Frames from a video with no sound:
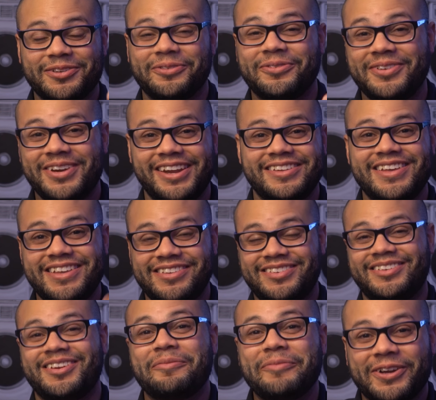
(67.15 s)
So his, his
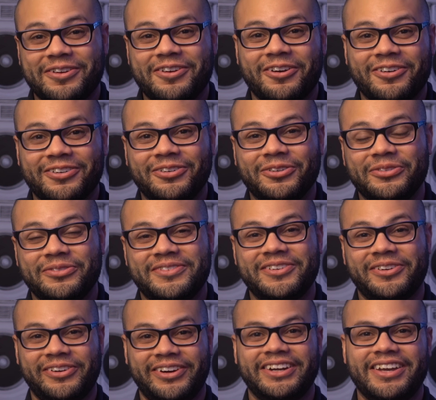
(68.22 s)
stomach gargled
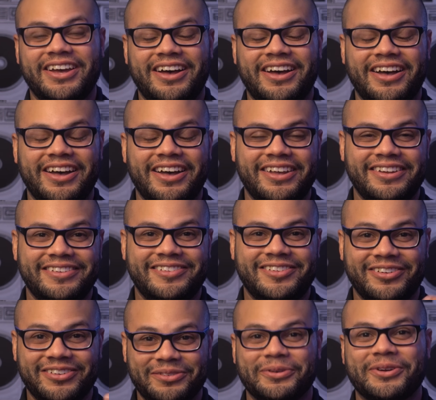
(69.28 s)
during uh,
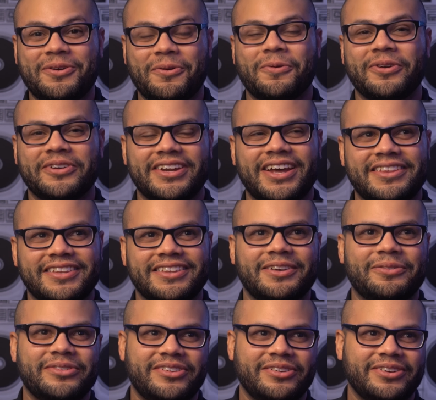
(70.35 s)
during the record. I think
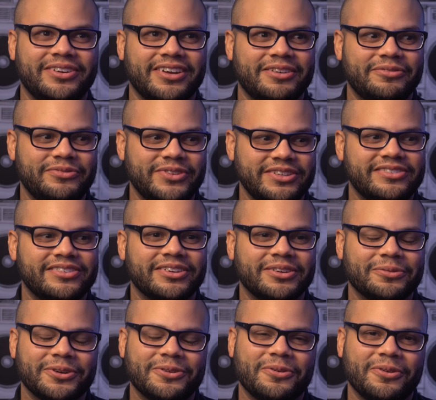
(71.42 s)
that was during a
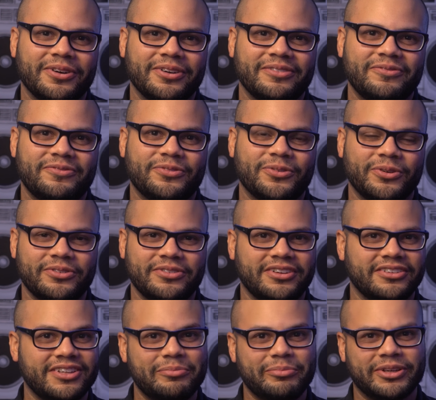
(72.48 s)
Visa record for
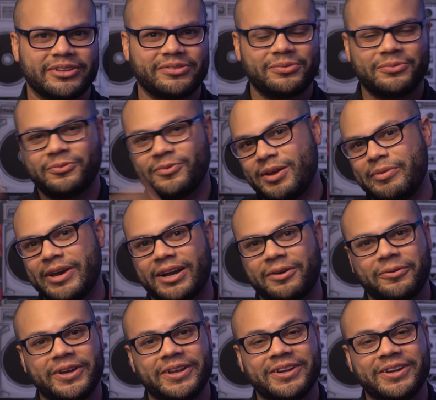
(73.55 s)
Olympics way back